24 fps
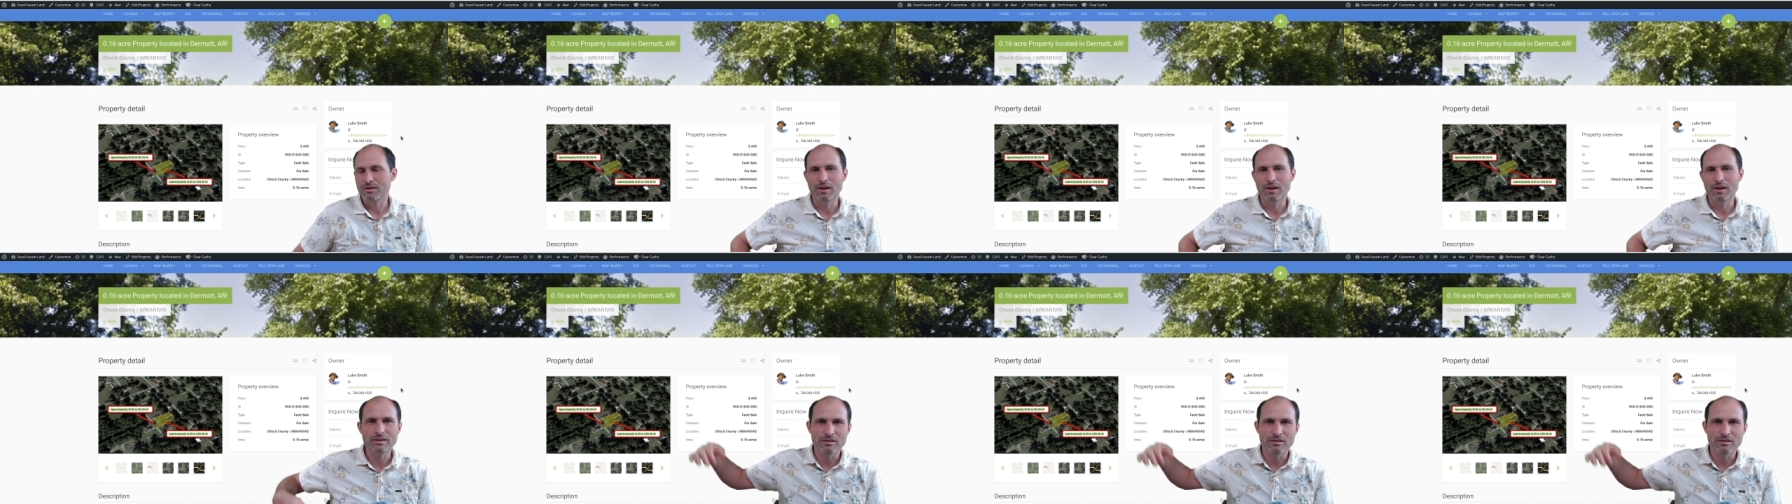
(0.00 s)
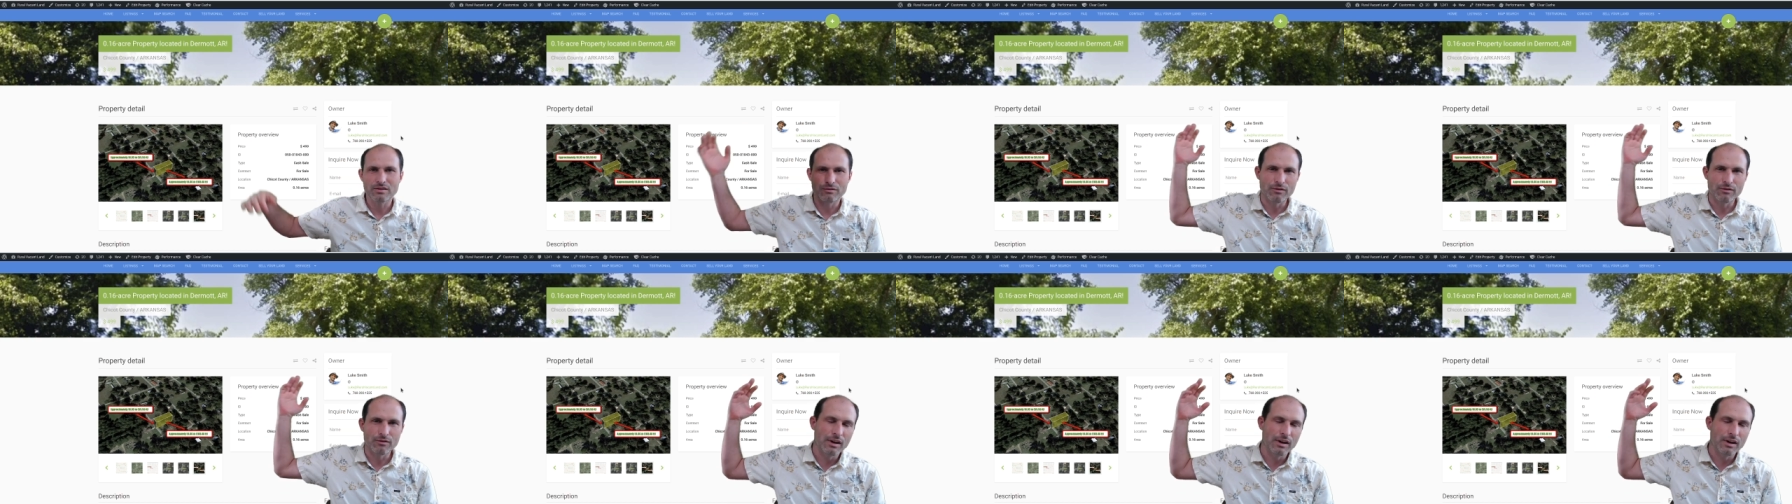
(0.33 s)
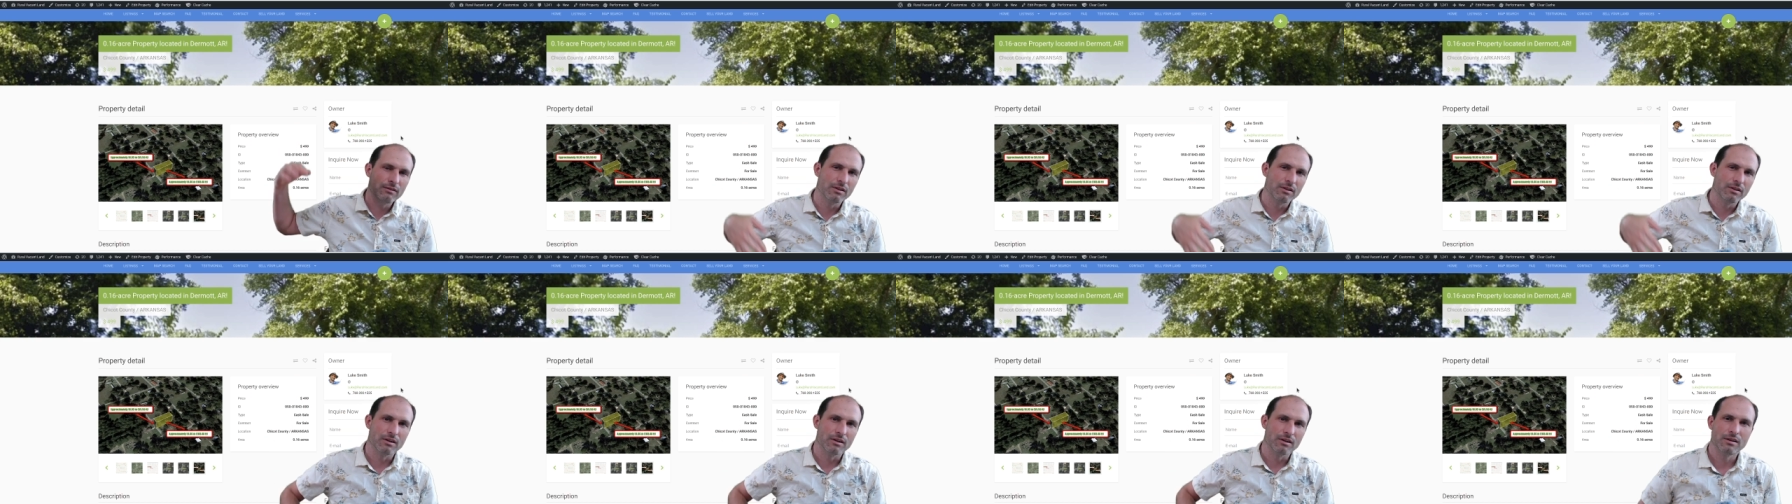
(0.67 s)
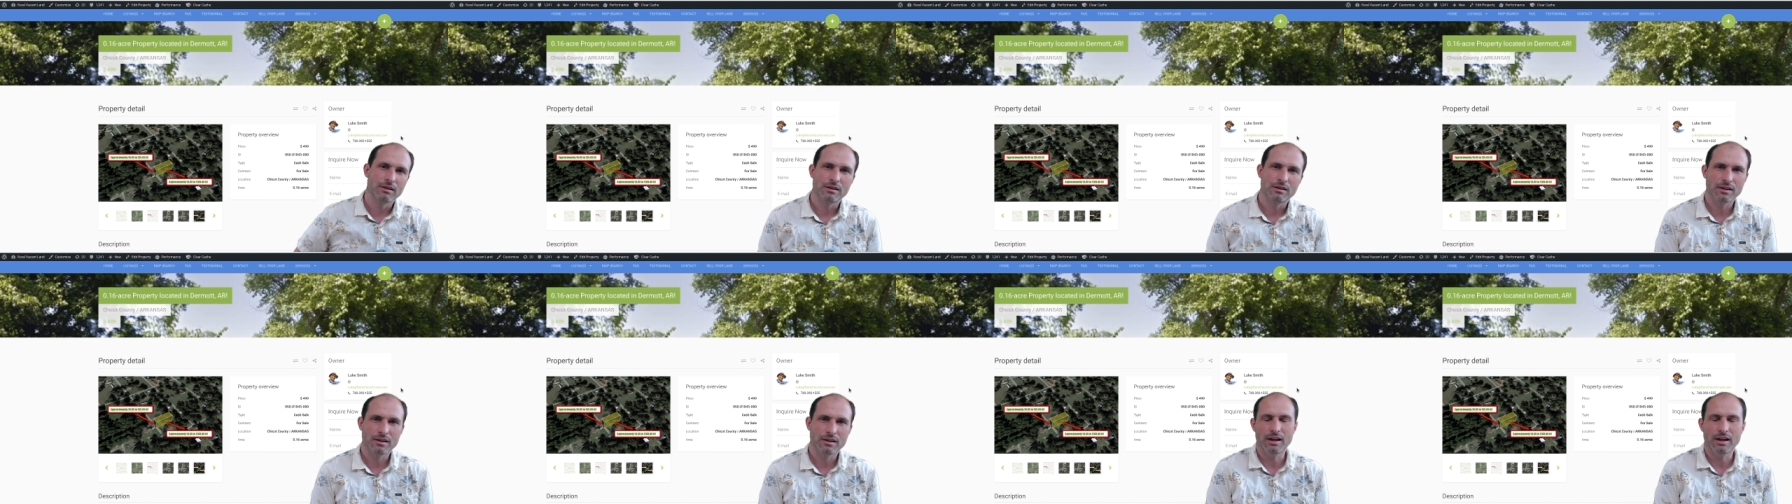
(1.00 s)
rest of forever,
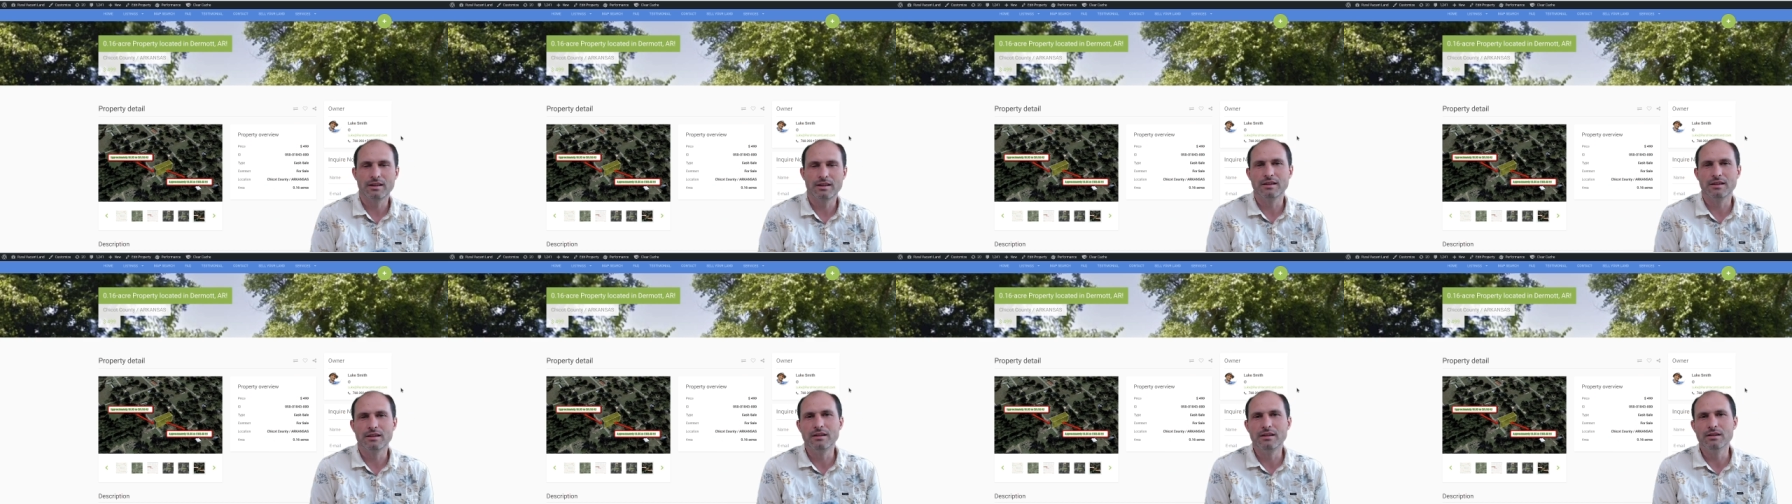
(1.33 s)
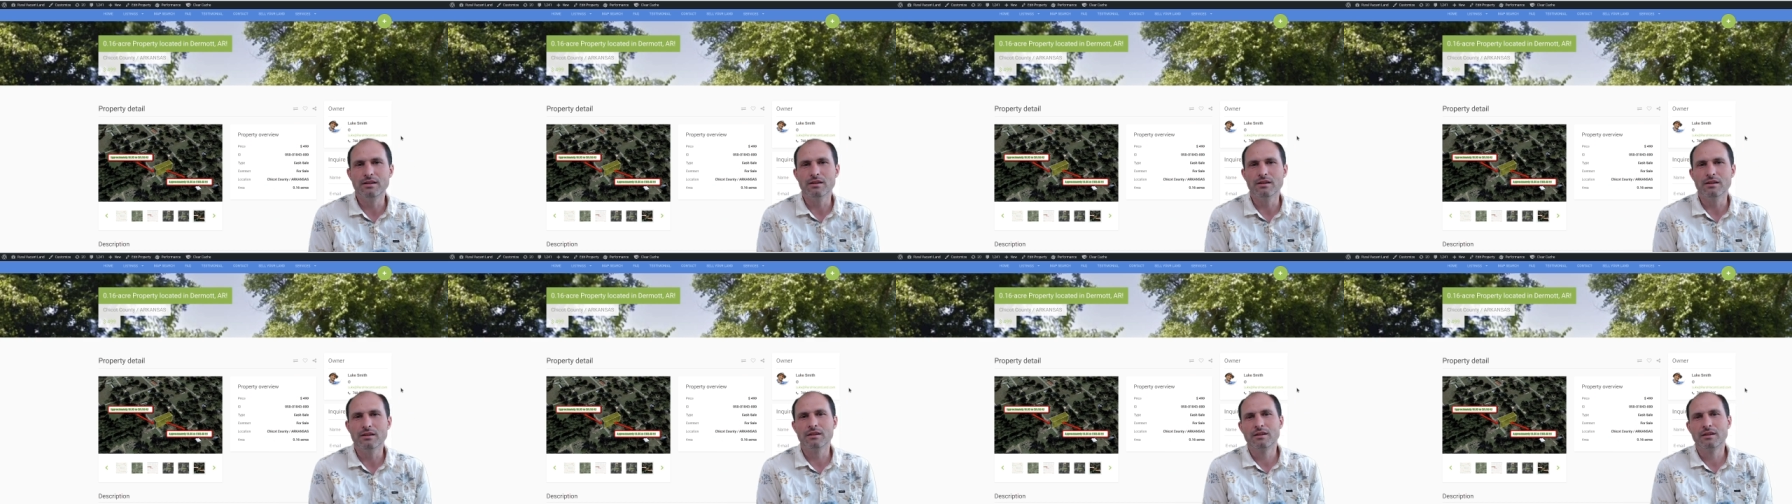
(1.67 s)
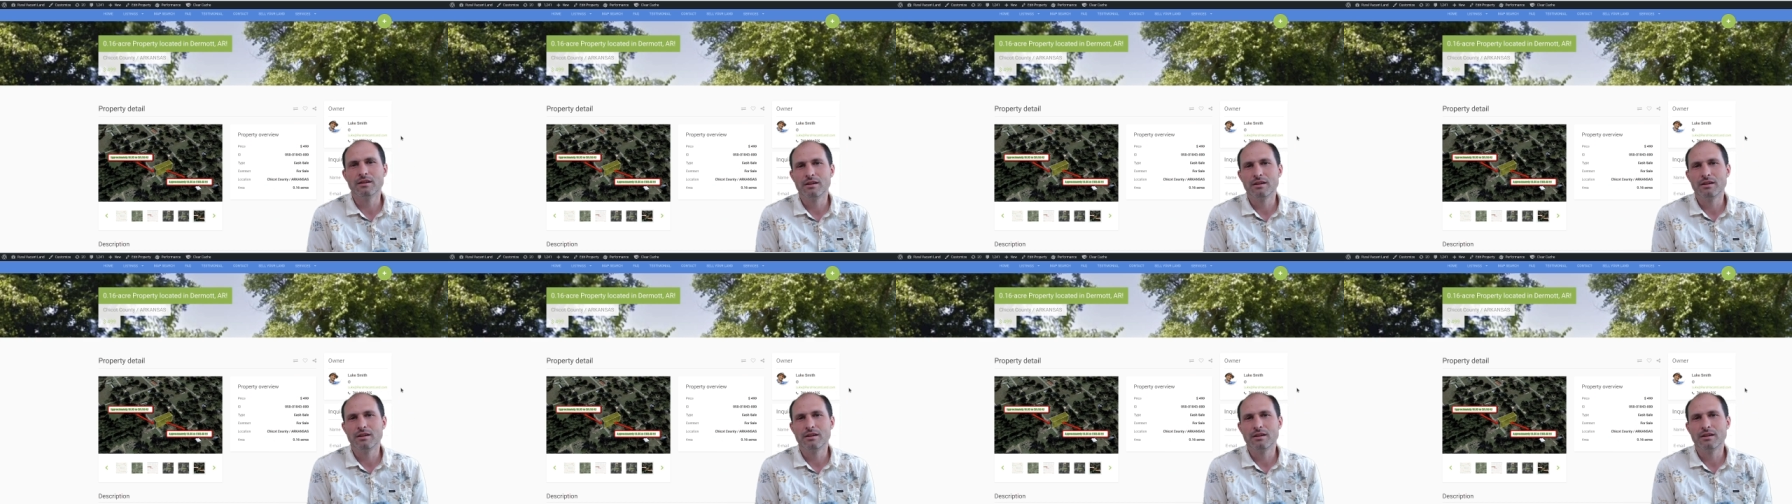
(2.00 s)
kind of deal,